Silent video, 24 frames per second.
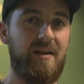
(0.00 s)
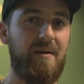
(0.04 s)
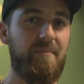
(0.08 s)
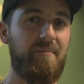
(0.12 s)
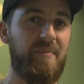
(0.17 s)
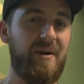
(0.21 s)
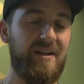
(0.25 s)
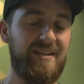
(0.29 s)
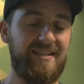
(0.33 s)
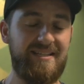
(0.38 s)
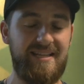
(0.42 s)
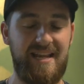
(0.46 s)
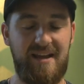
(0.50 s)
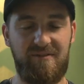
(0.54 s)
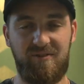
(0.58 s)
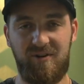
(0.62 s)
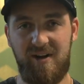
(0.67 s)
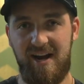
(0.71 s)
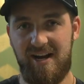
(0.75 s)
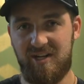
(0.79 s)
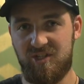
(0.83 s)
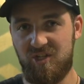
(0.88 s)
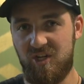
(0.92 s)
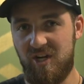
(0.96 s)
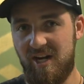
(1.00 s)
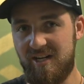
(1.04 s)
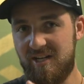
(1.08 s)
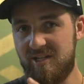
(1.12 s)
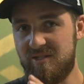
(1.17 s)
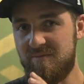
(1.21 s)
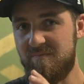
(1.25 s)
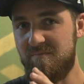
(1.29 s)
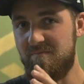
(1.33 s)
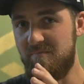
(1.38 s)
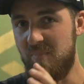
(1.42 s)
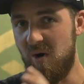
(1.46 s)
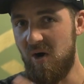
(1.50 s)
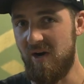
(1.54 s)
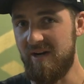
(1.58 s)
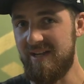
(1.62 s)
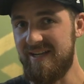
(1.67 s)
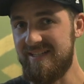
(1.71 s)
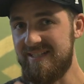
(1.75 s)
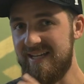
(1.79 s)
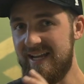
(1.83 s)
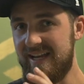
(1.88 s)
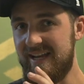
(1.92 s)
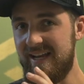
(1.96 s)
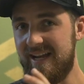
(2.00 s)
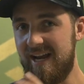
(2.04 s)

but he's never actually gotten his body taken